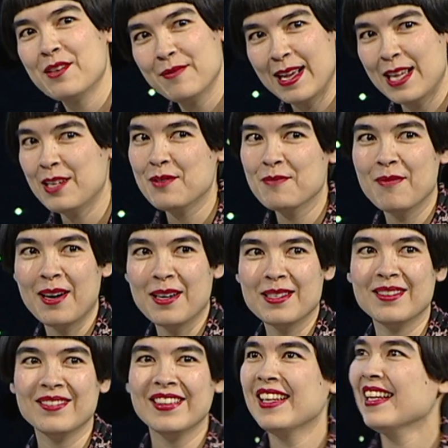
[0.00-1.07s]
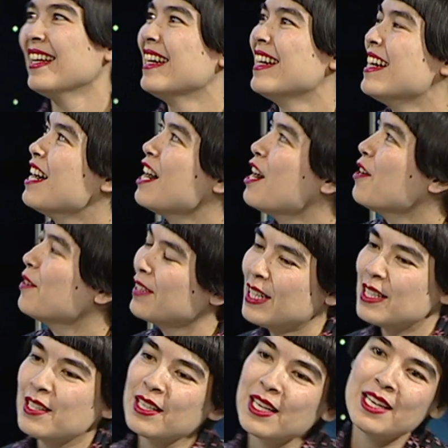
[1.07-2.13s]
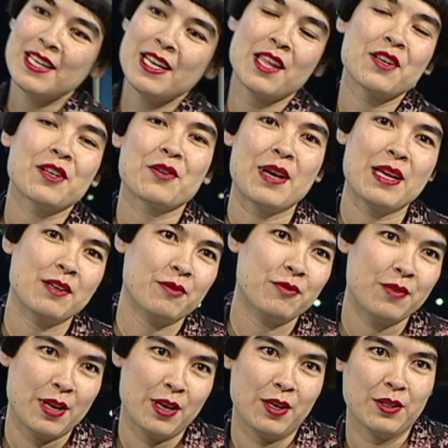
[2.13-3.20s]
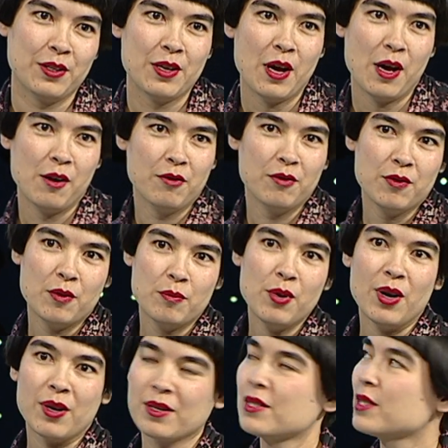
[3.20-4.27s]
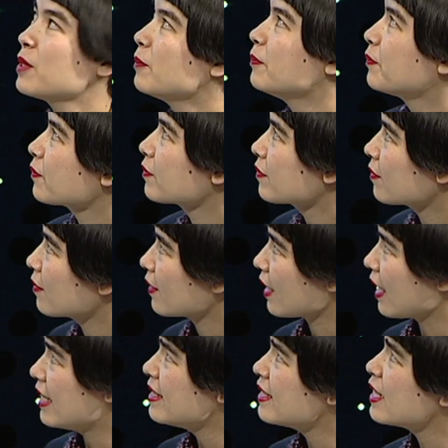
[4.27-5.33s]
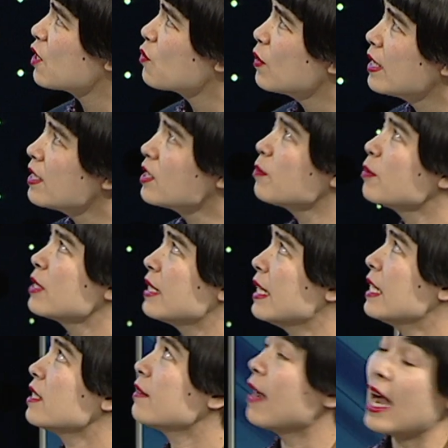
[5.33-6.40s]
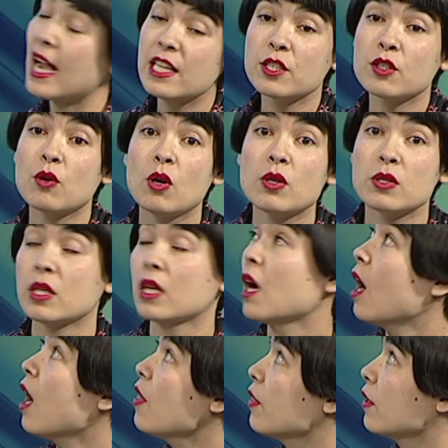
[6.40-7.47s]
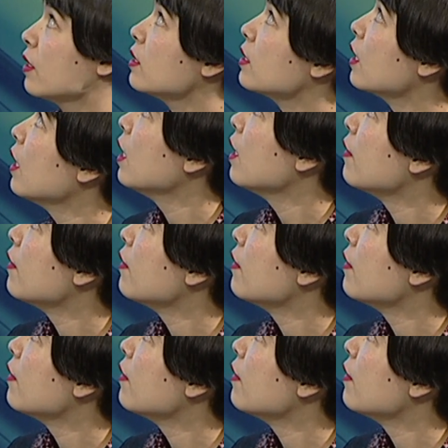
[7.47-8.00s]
than men, possibly? Well, let's look at another creative field of books and see what is the percentage of highest grossing authors